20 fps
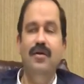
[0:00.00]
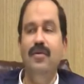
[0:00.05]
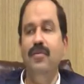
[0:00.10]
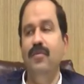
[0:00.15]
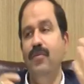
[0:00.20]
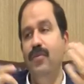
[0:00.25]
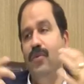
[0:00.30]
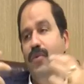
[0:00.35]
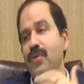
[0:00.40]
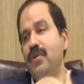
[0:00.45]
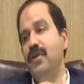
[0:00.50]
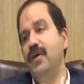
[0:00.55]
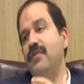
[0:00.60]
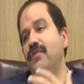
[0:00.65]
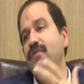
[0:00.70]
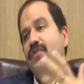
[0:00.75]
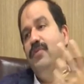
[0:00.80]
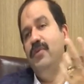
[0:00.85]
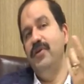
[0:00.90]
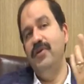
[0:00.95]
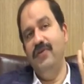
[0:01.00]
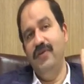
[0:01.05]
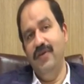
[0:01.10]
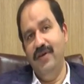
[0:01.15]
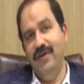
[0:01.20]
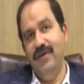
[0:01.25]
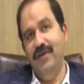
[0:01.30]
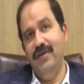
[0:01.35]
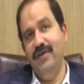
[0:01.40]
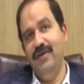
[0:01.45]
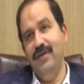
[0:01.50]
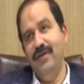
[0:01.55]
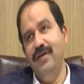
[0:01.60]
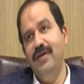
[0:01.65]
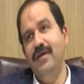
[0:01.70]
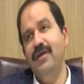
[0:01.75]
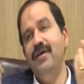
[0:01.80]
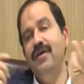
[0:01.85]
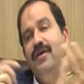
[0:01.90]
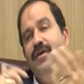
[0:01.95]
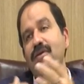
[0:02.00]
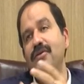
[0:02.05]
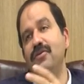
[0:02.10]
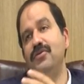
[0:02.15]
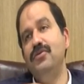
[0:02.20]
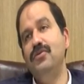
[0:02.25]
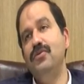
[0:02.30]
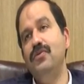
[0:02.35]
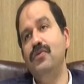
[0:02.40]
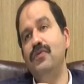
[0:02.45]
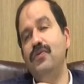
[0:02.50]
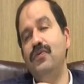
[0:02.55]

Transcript: Both have to be treated. So